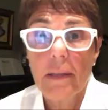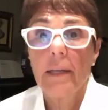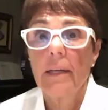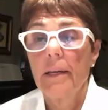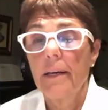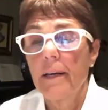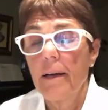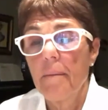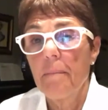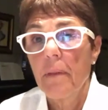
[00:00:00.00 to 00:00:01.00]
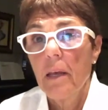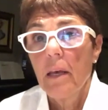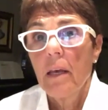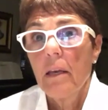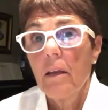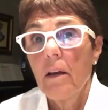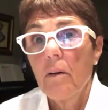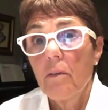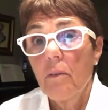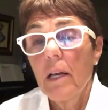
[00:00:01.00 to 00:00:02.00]
And um, you
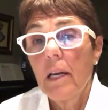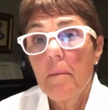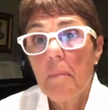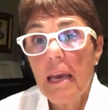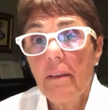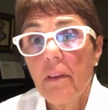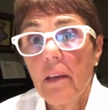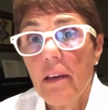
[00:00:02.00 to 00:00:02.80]
know, really amazing.